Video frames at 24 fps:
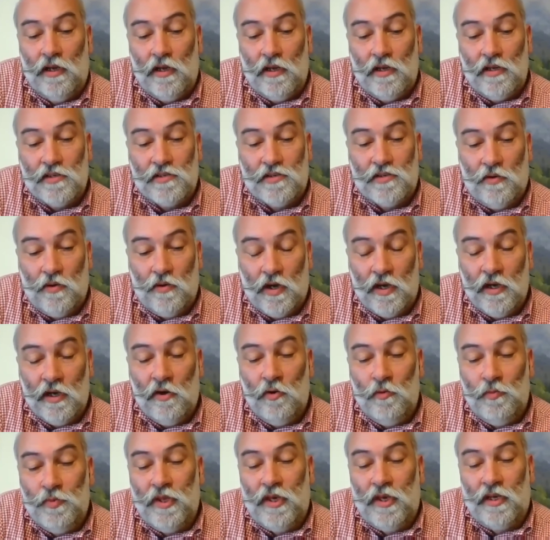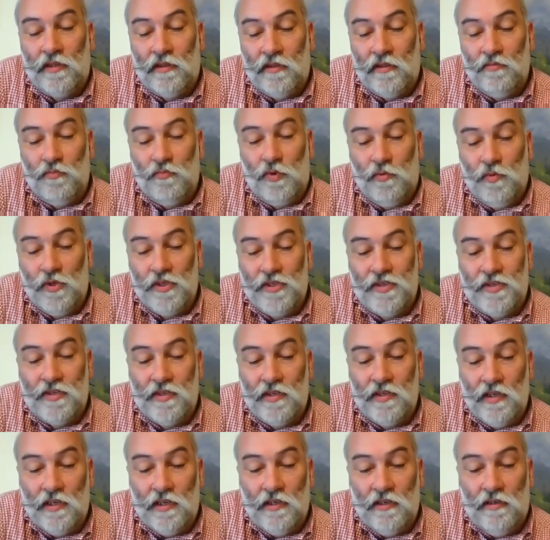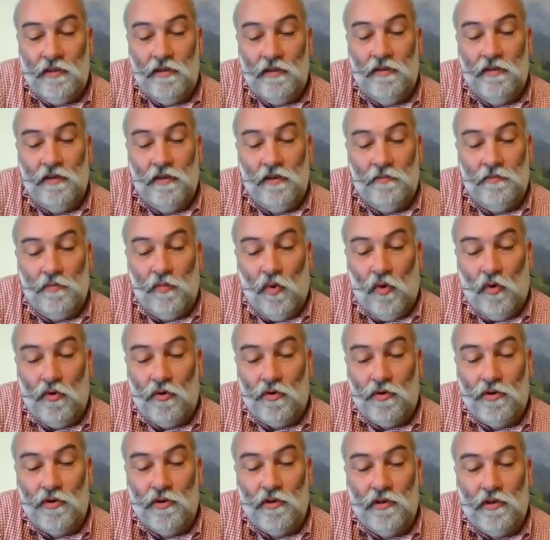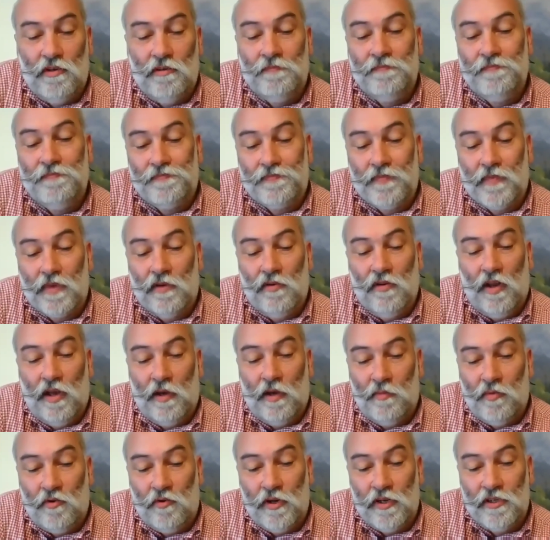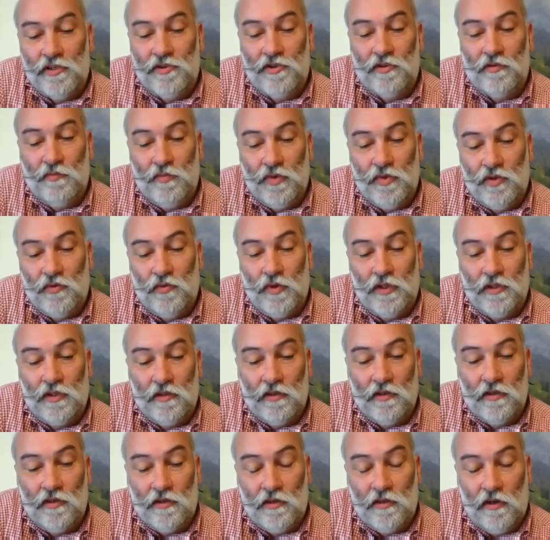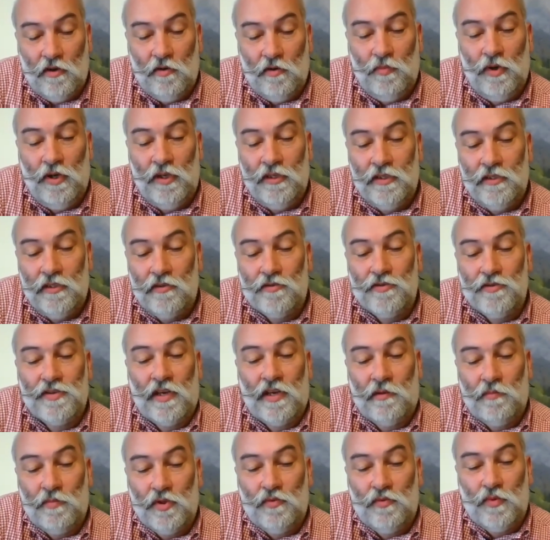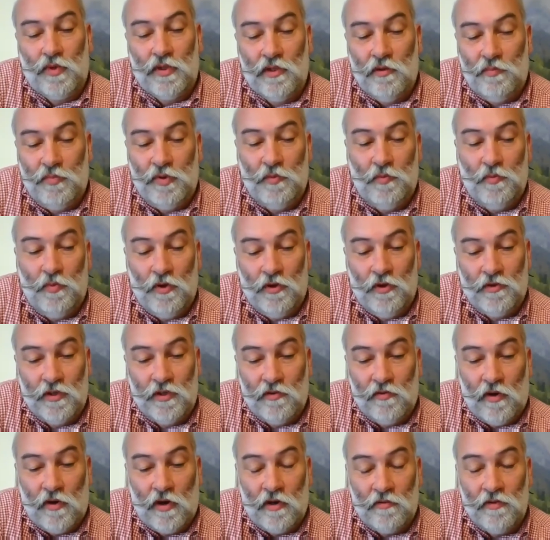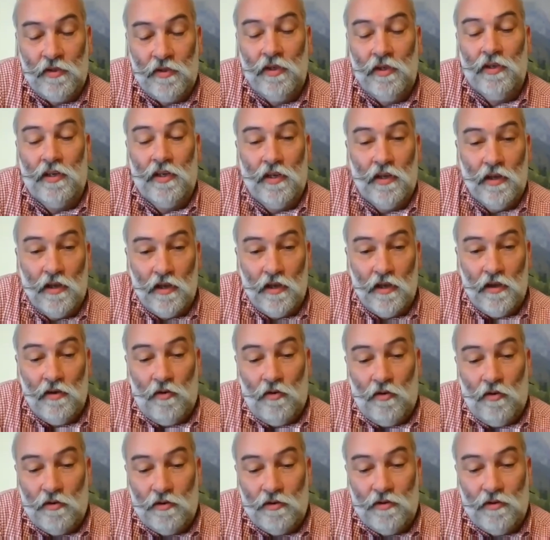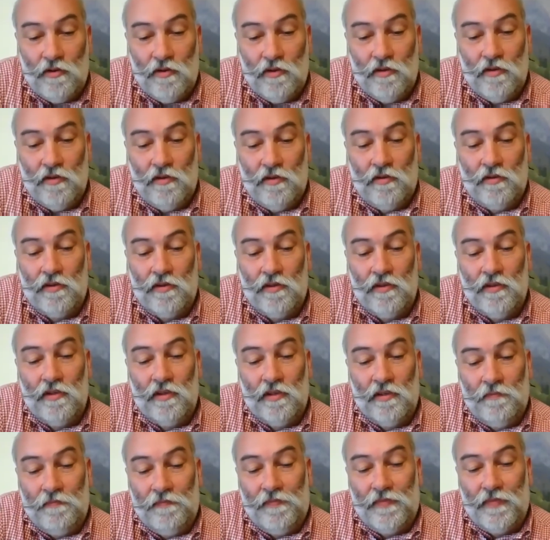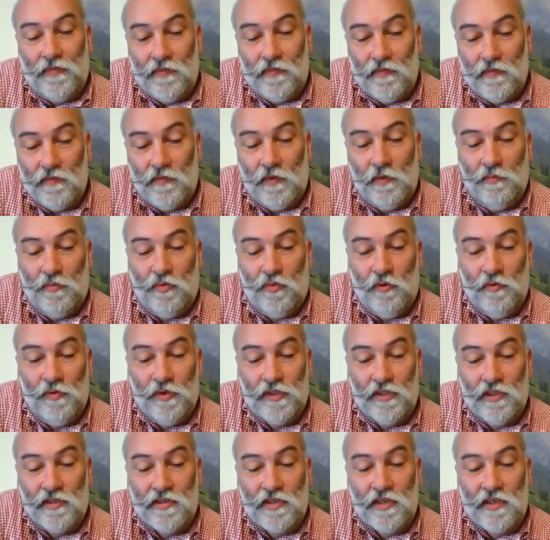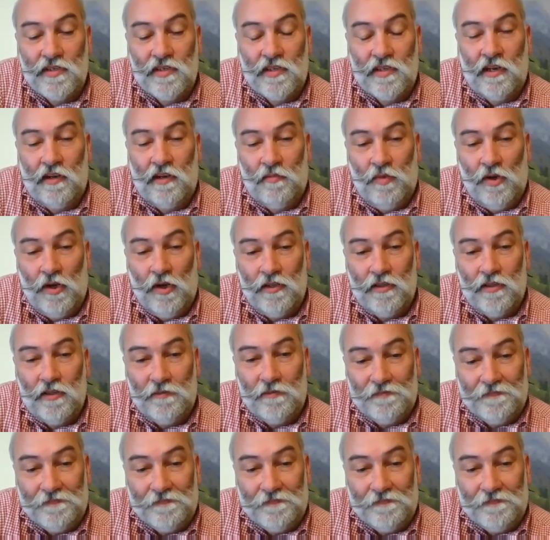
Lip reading: So I hope that we will see more collaboration between the global leaders and between the people on the ground on improving the sustainability.